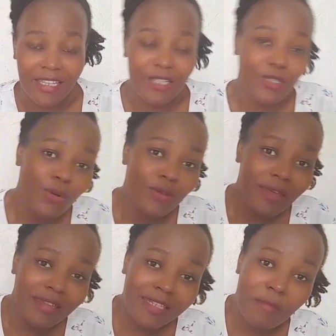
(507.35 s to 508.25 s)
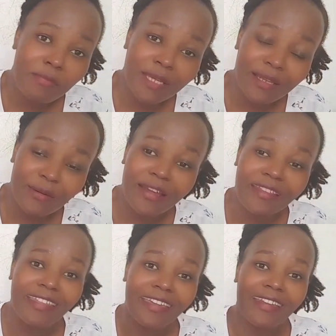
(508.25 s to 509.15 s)
He took the same pillow
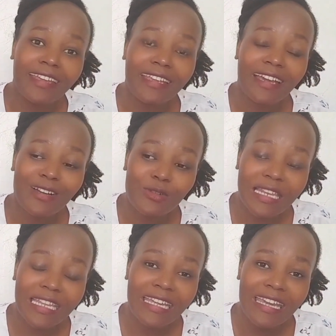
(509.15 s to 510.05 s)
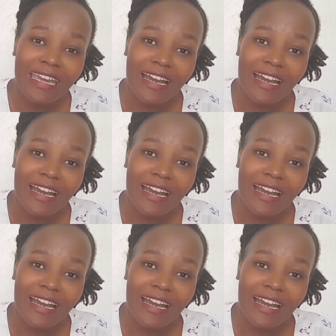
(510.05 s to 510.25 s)
and then he actually,